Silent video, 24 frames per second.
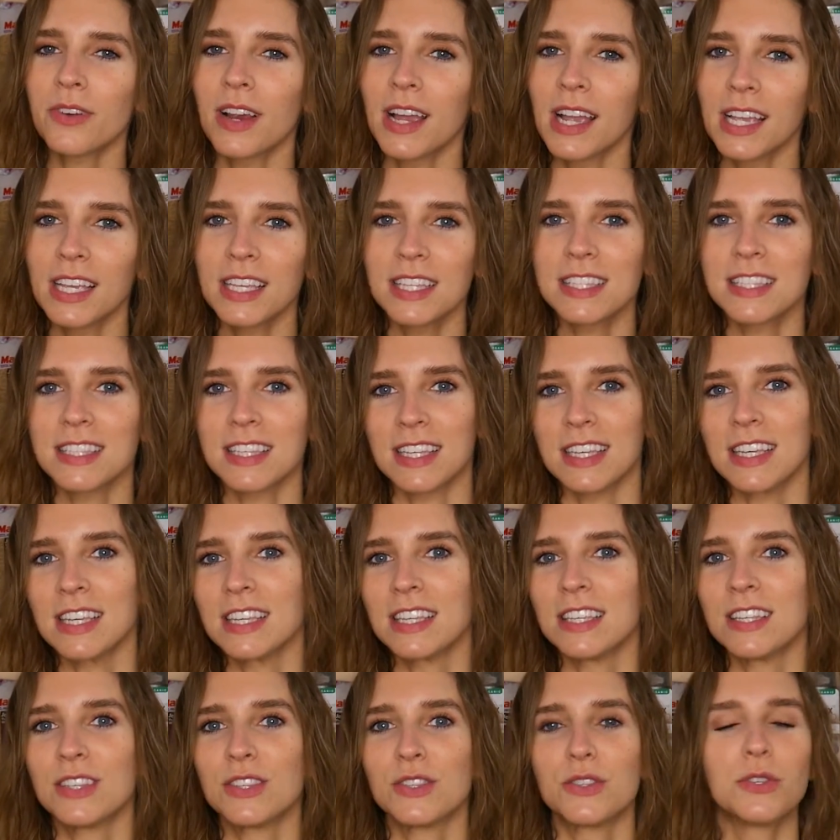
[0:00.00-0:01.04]
rice
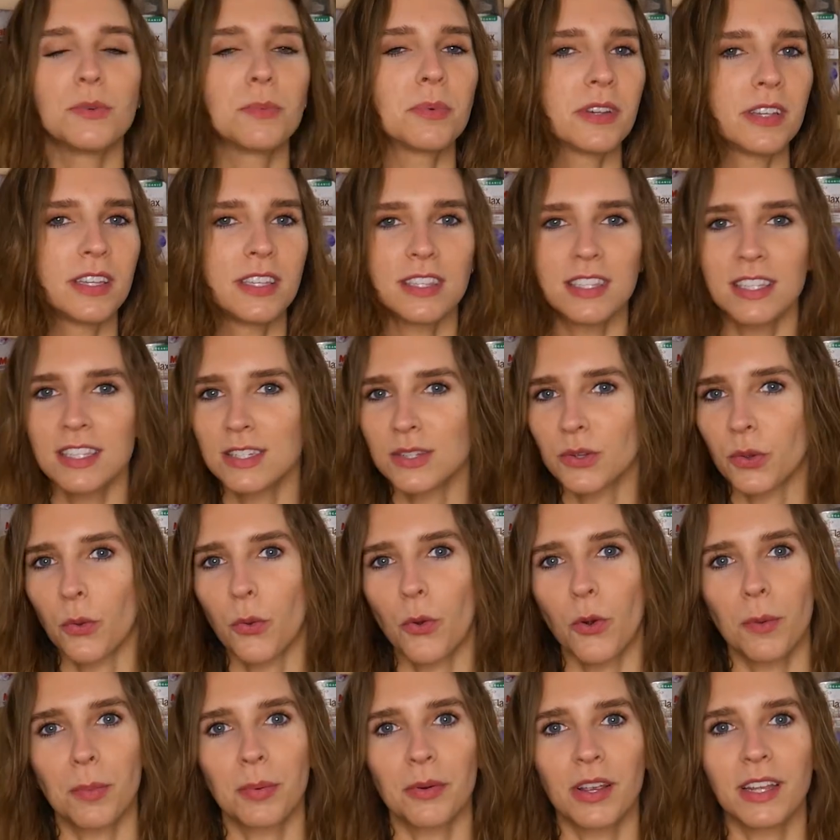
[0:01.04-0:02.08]
is super easy to
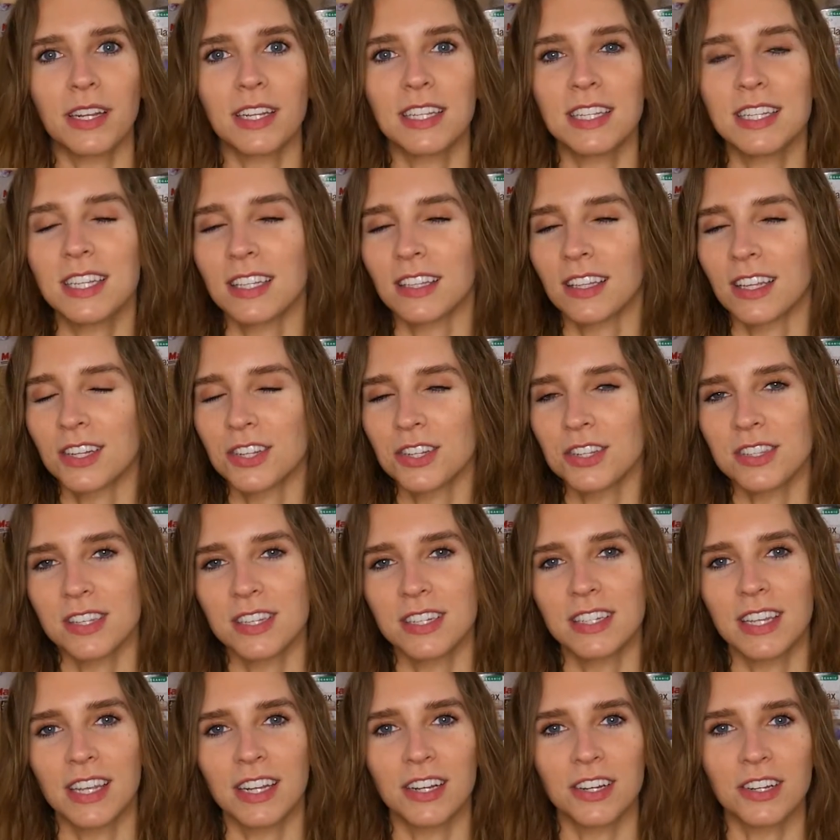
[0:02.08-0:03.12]
incorporate into lunches
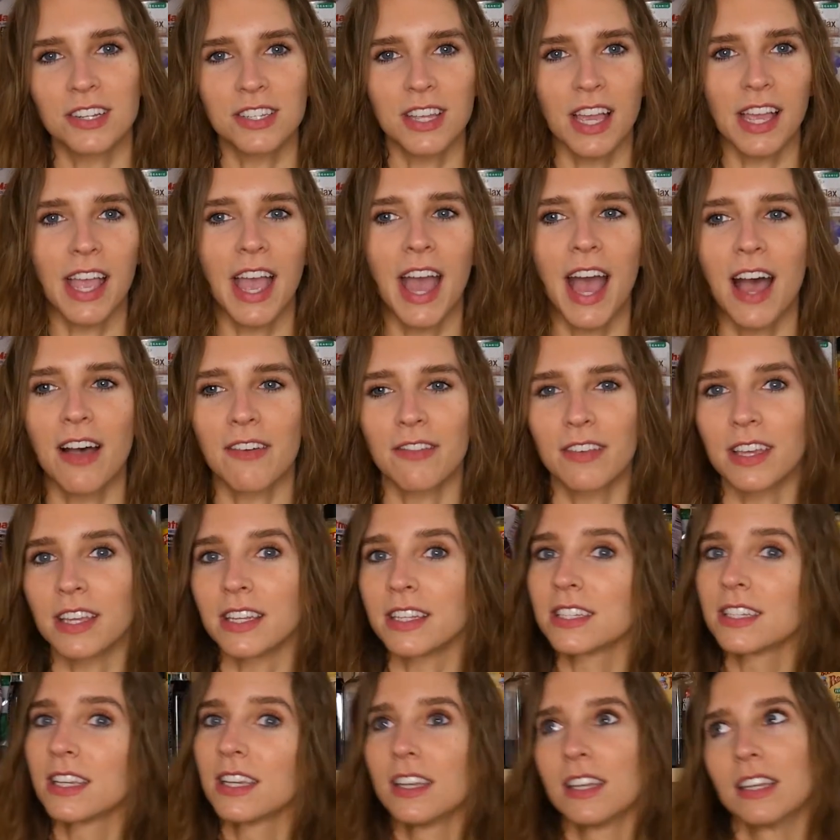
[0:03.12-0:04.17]
and dinners. I have
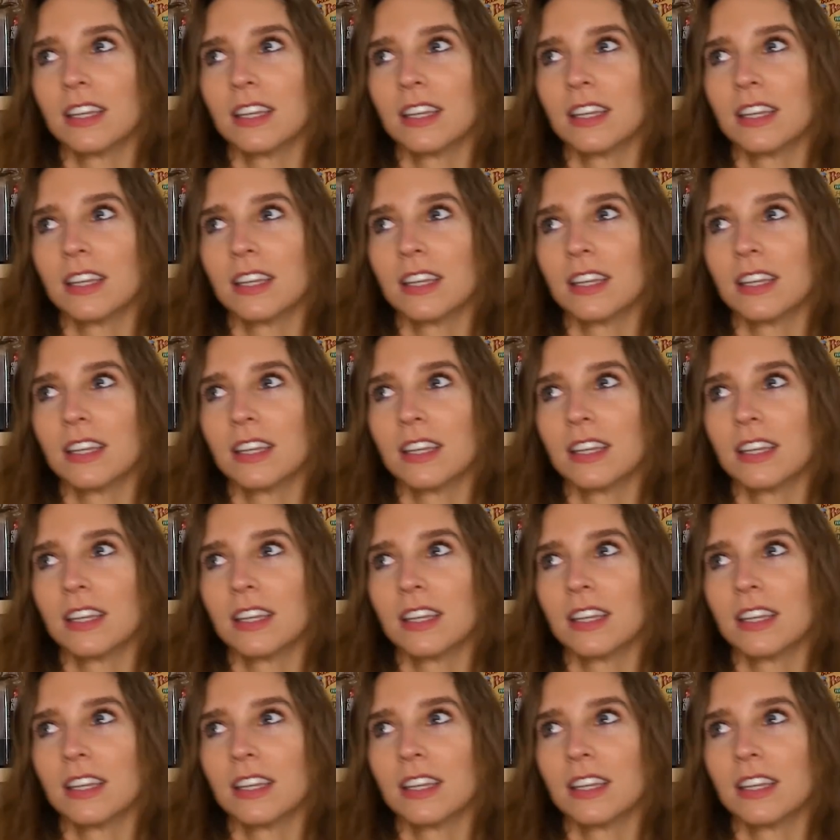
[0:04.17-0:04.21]
it